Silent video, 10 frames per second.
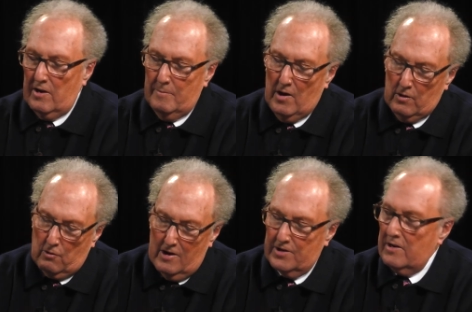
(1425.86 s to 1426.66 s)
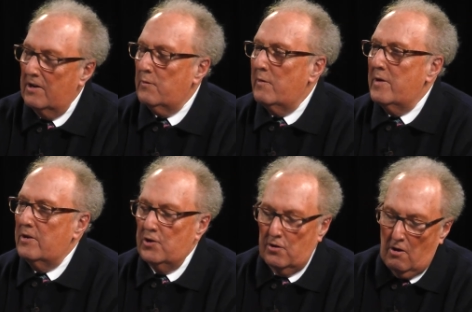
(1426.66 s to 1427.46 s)
about cross country
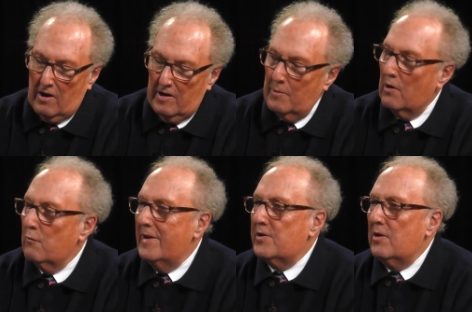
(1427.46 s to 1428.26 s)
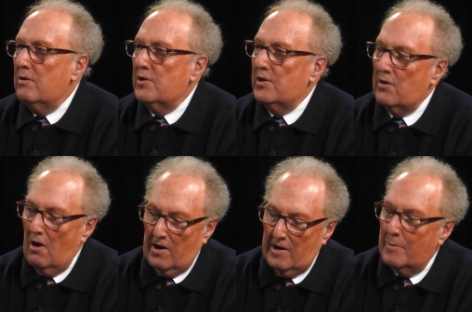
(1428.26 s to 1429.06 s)
runners, you're talking about wrestlers, you're Everything.
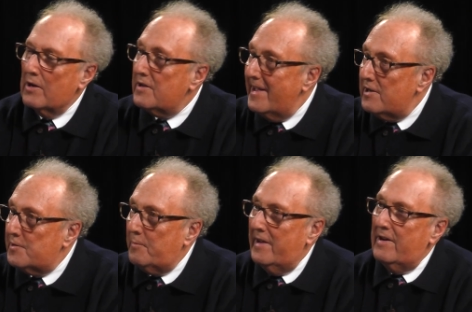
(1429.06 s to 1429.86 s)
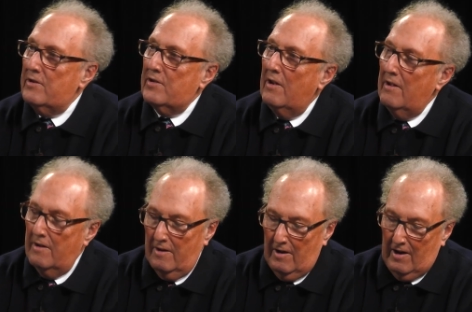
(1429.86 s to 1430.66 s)
talking about tennis players.
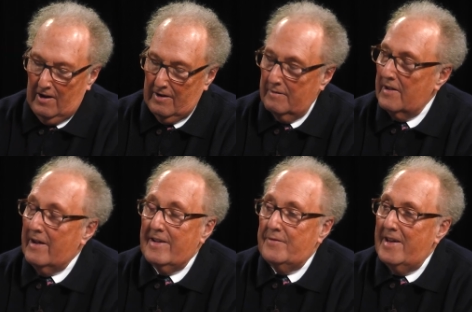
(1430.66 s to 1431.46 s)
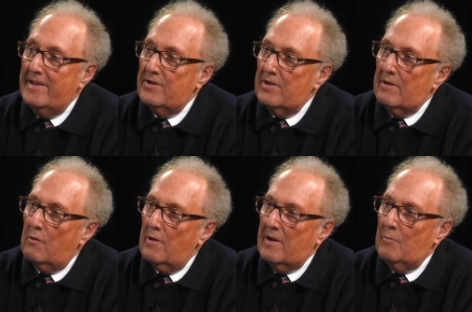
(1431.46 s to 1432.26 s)
Uh, yeah, that is an
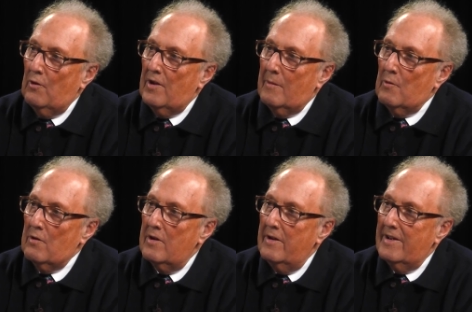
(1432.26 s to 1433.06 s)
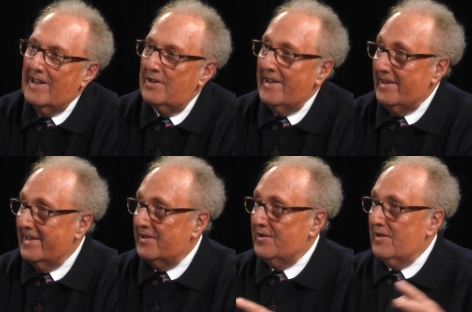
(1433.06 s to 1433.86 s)
incredible number. It, and
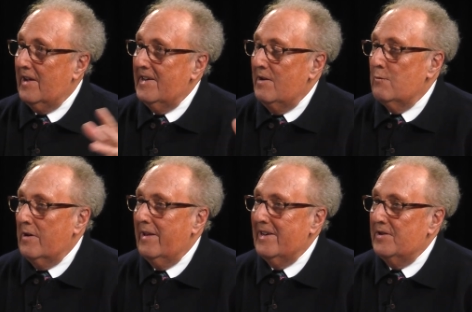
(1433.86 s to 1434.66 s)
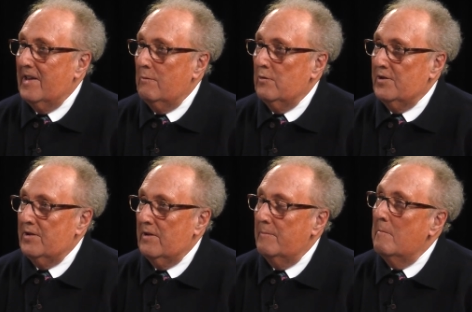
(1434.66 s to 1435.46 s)
it's, I didn't realize that it was
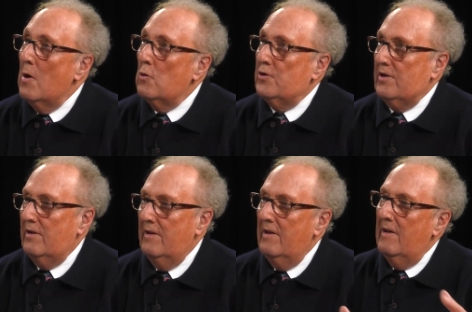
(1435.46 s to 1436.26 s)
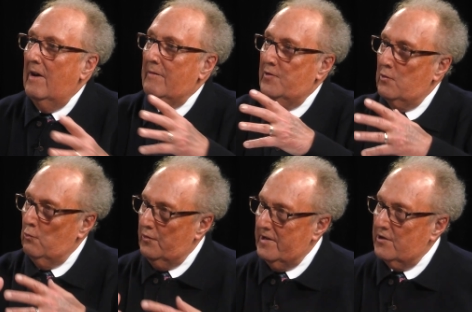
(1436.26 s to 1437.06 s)
the most of
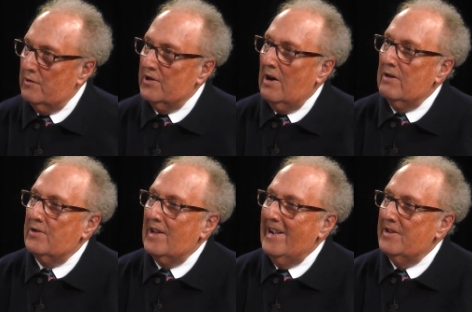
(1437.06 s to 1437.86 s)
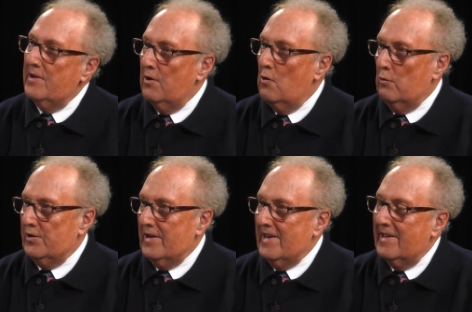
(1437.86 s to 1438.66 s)
school districts our size in the whole
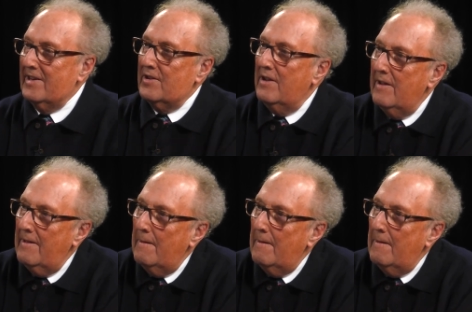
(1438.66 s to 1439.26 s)
state. Outstate.